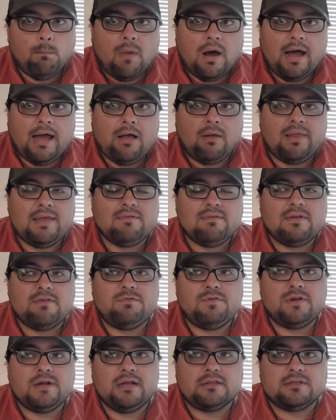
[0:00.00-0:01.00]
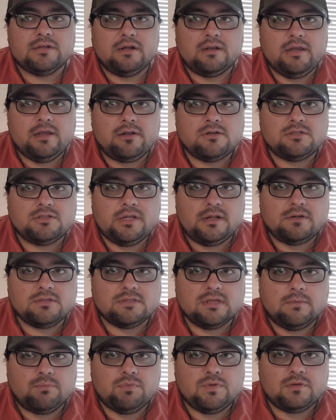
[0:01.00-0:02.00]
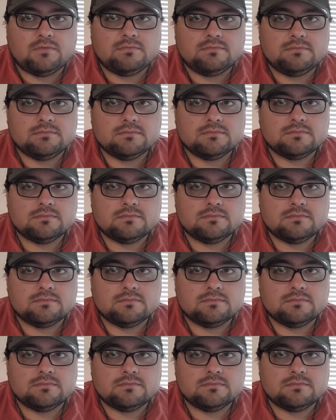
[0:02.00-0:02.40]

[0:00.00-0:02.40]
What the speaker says: mile, even if you're out there on the interstate or something.